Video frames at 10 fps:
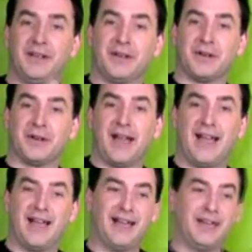your
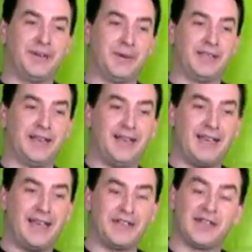eye would
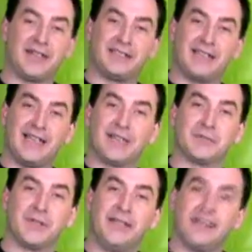catch on a second
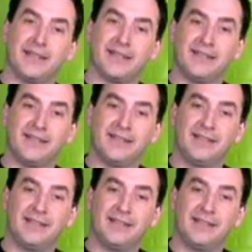reading.